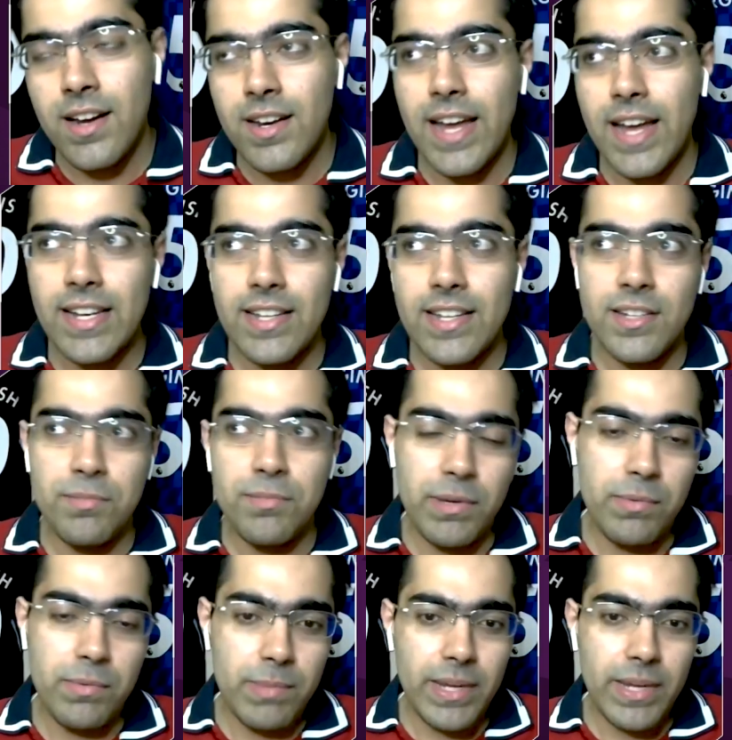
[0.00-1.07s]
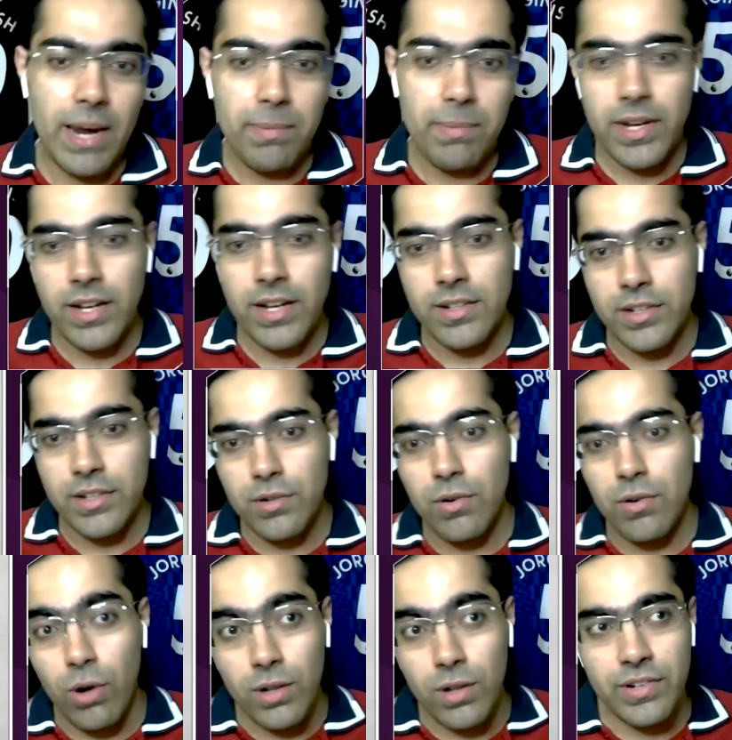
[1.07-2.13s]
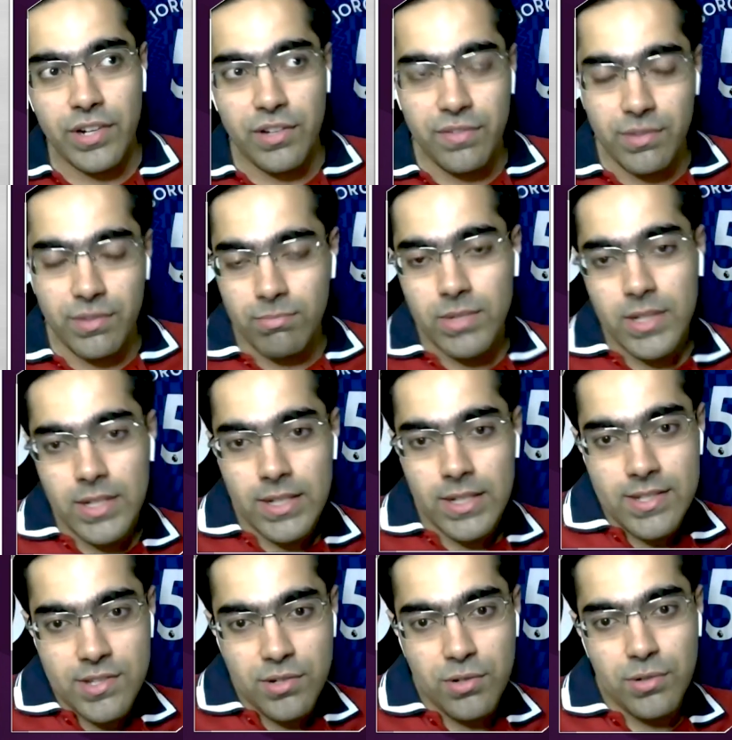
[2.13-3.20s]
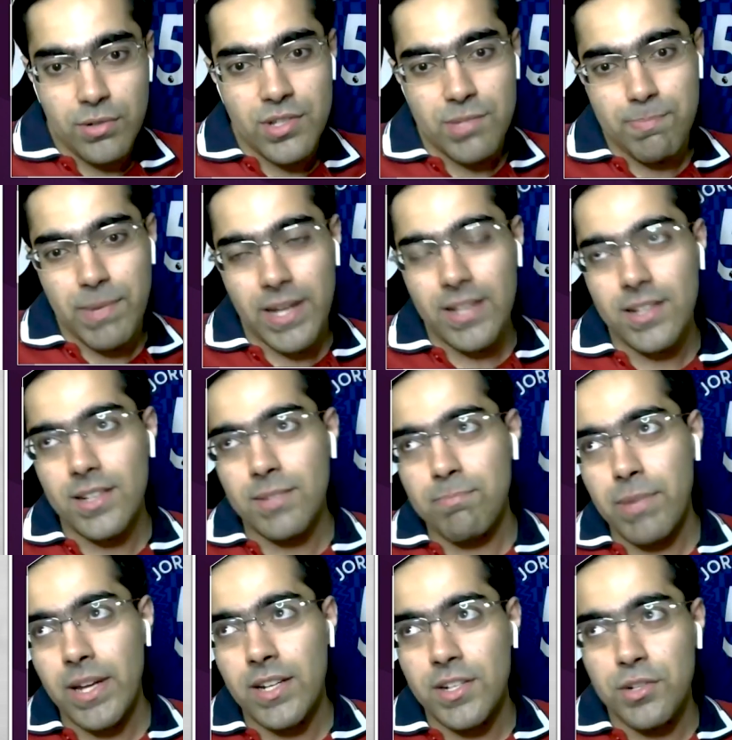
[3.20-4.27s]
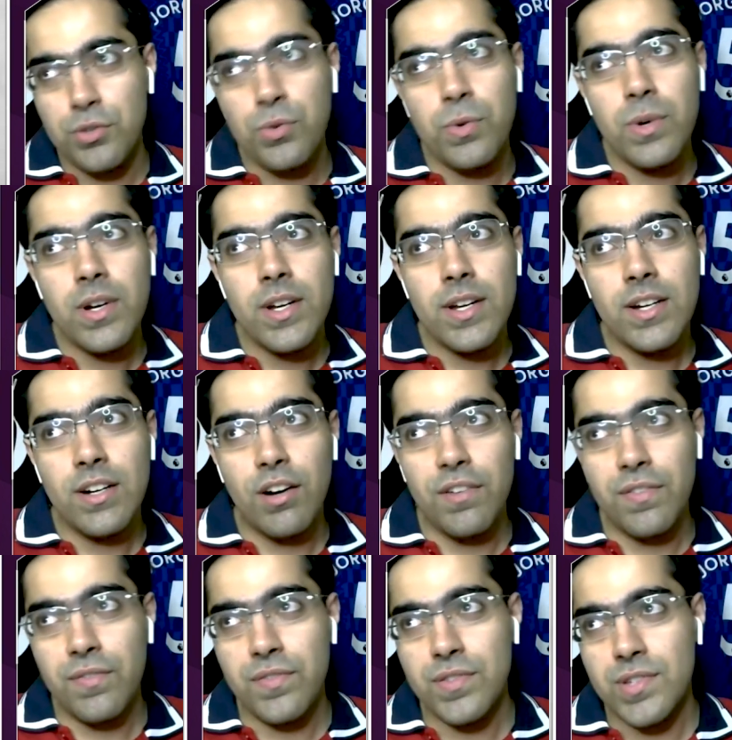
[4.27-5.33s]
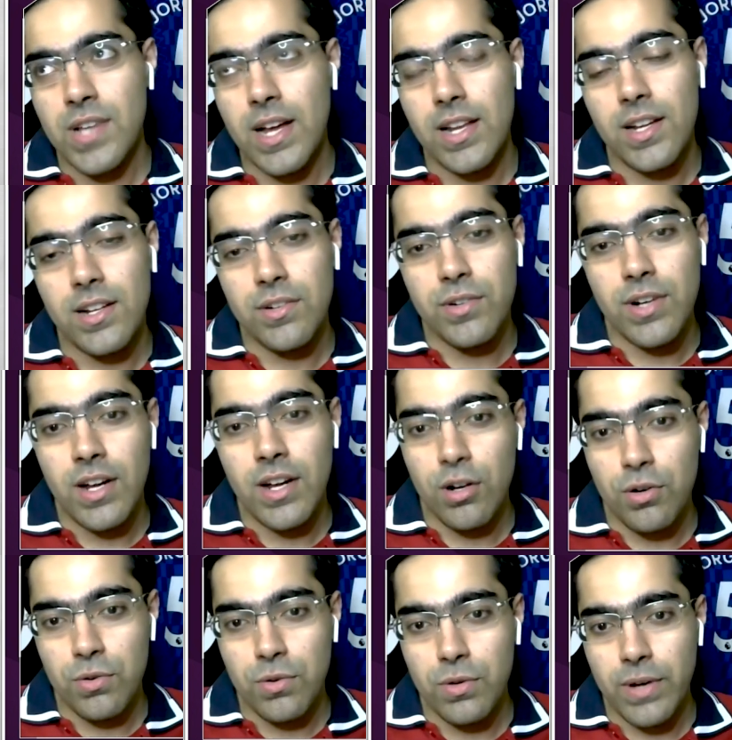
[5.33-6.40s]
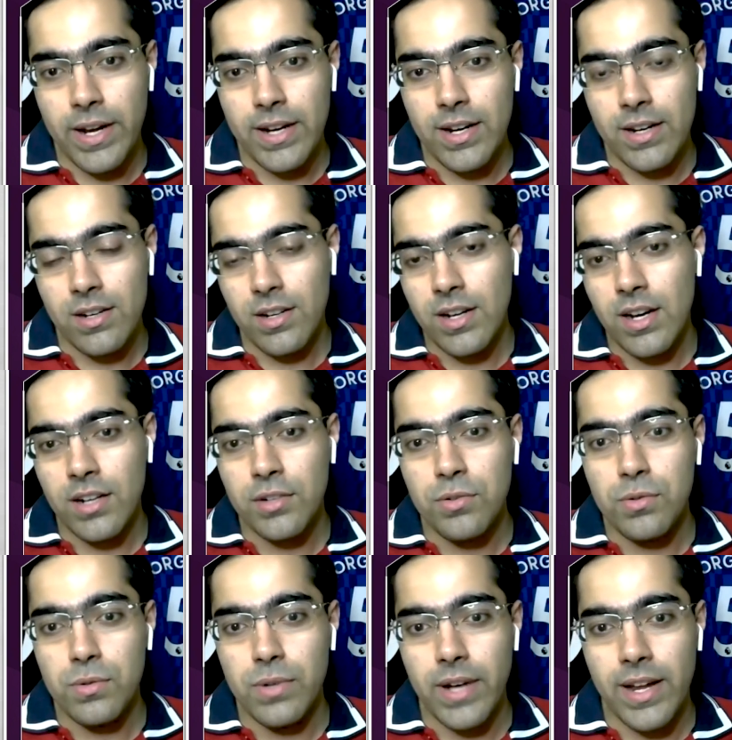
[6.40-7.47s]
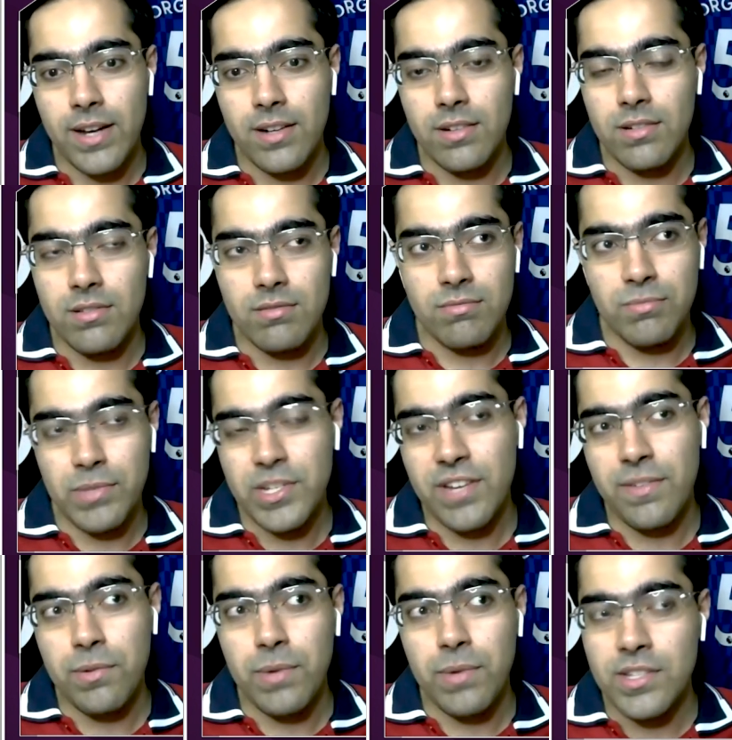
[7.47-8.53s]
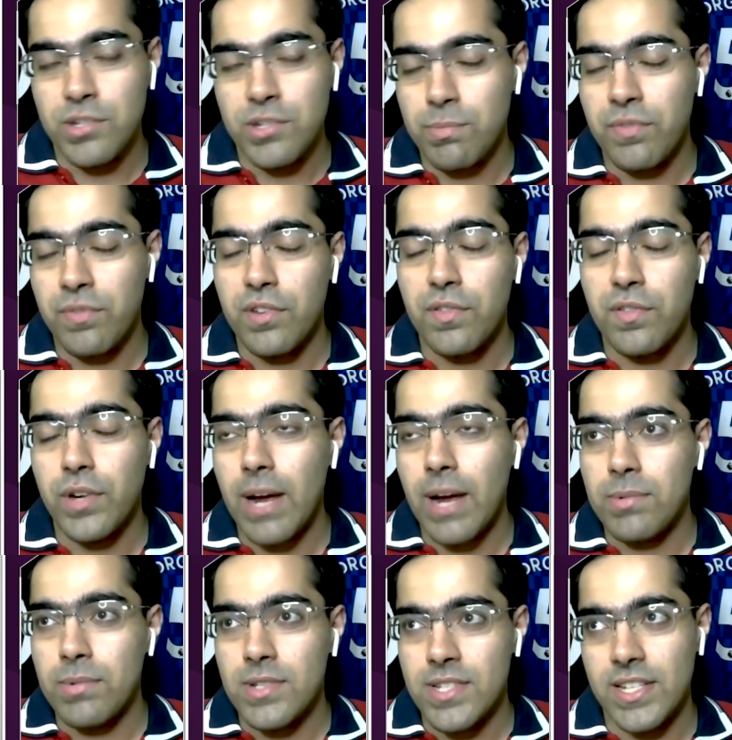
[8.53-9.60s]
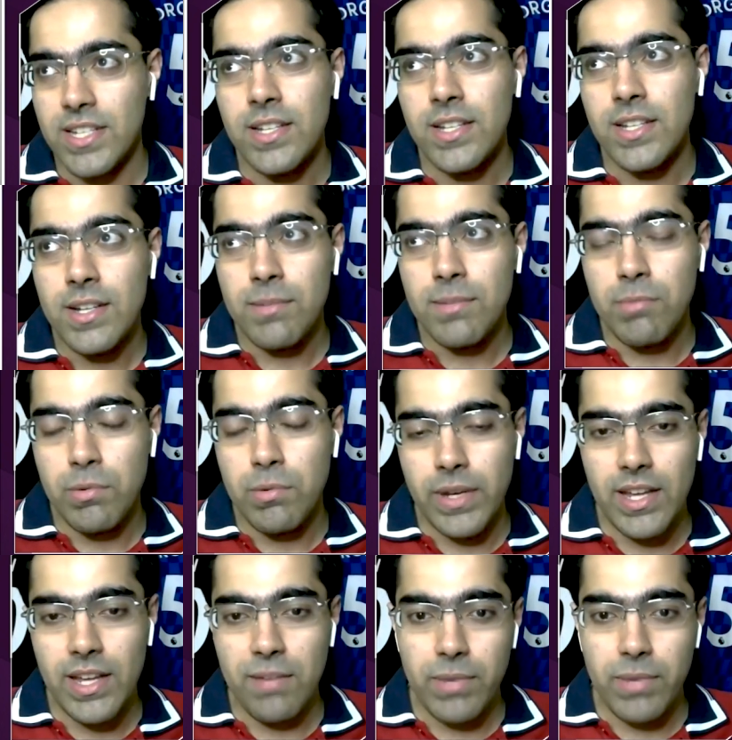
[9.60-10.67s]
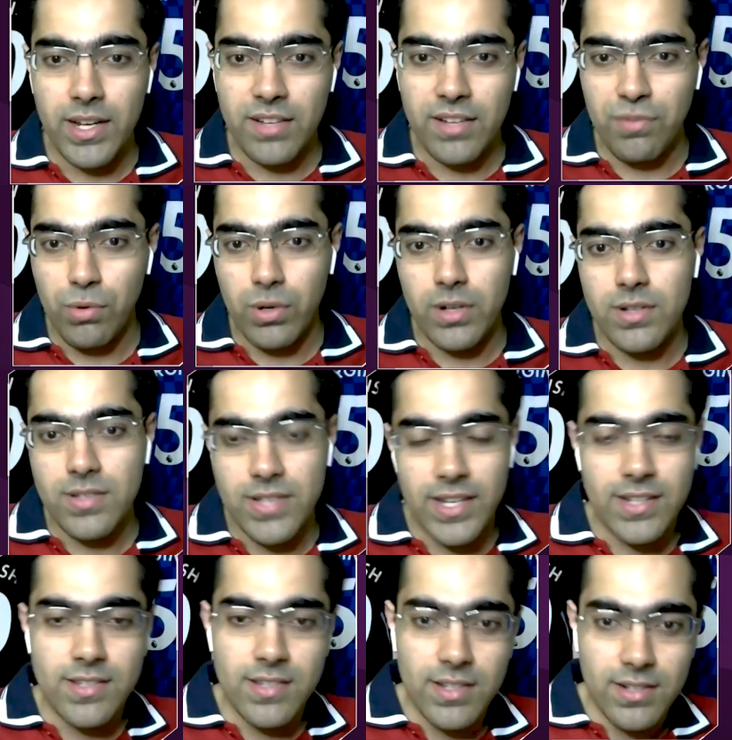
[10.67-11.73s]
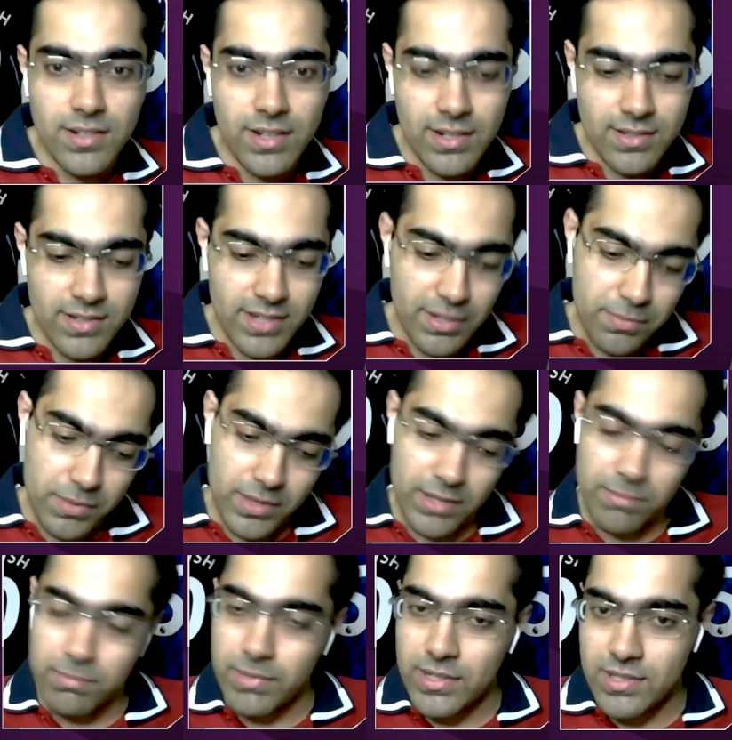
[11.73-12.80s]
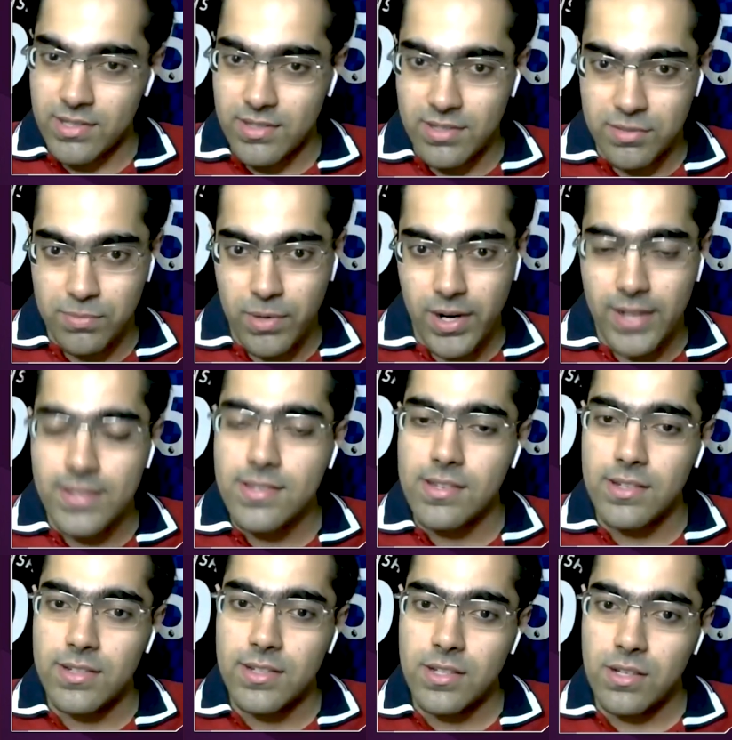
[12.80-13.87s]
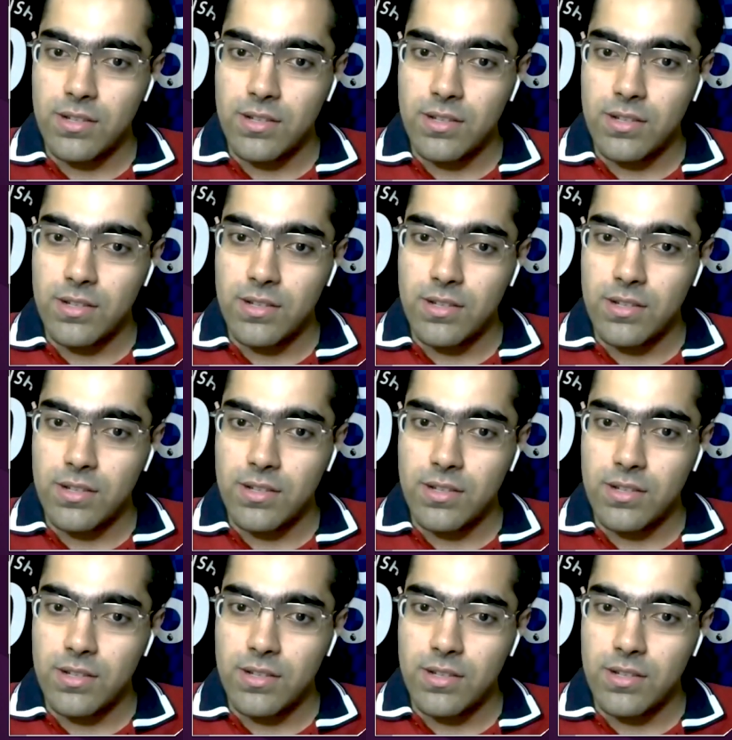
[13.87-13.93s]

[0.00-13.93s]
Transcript: unlikely that we will be captaining all three of them. So just pick two of Salah, Ronaldo, and Lukaku, and whichever ones you prefer for captaincy between game week 4 to 6, and stick with them is what I'd say.